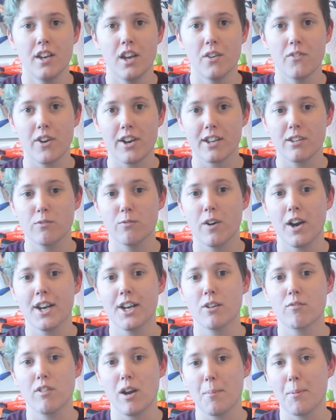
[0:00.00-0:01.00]
If I can find
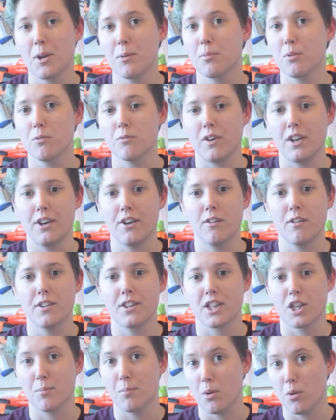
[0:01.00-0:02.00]
a reputable vendor in
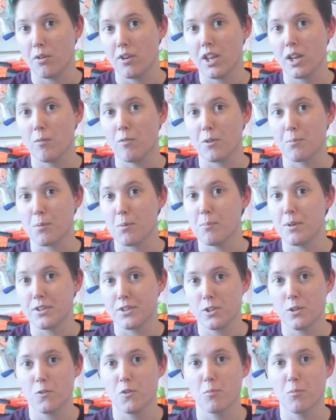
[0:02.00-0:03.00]
the community with
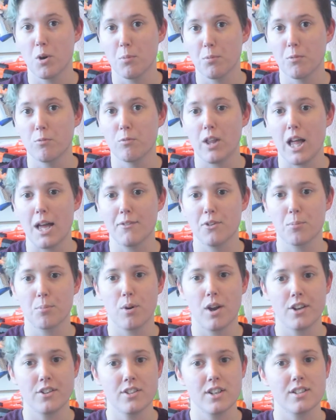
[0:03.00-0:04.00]
permission from Open Flyer
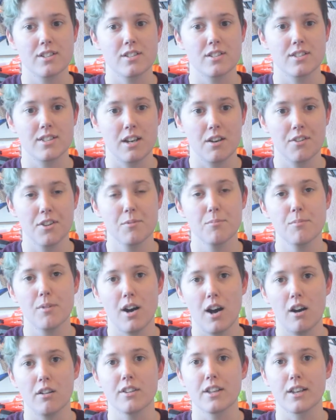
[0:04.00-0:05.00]
Project to sell them,
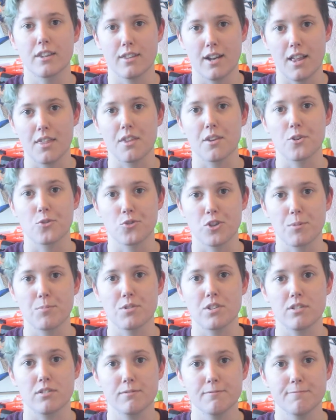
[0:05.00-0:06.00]
I'll link that in the
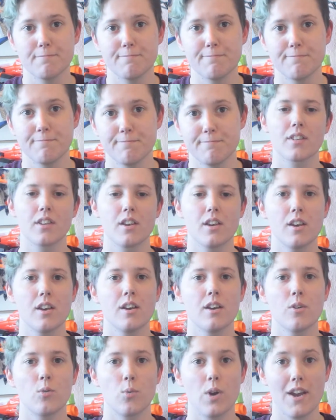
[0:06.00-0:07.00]
description.
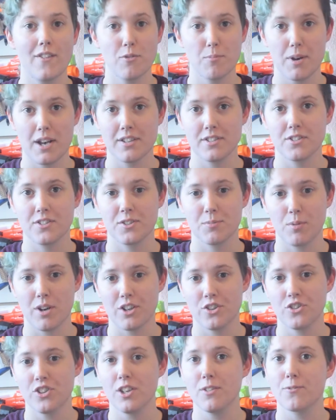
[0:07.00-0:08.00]
We have a master
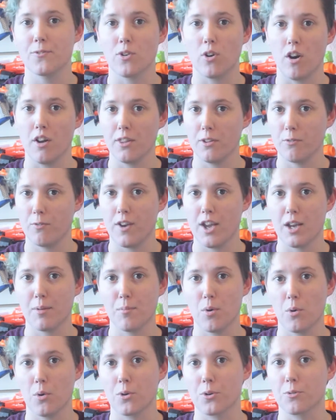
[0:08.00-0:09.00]
spreadsheet for all the Fang
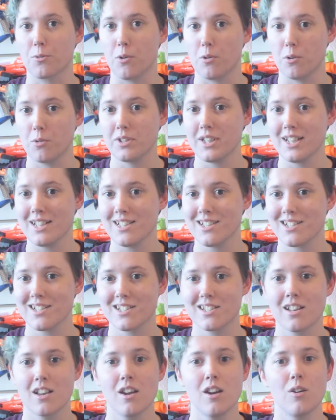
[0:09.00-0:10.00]
motor chrono
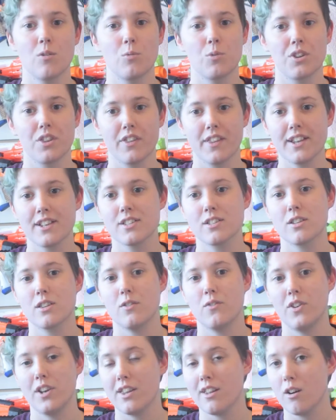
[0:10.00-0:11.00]
tests, with links to the
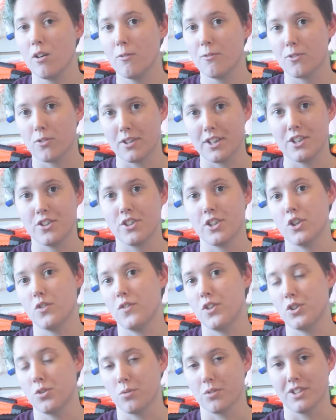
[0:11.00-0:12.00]
video for each
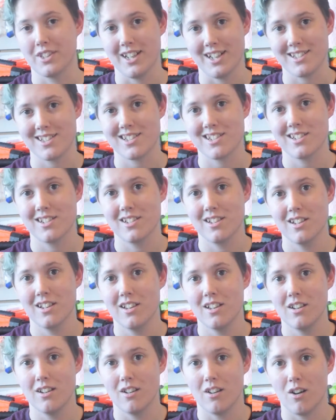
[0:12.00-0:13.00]
individual test.
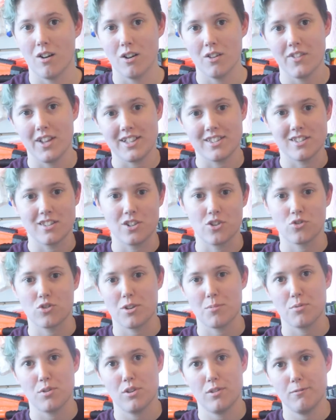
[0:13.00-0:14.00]
All that's in the
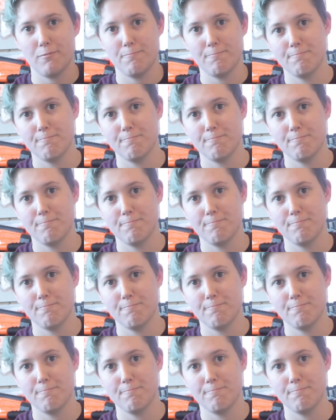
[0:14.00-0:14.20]
description.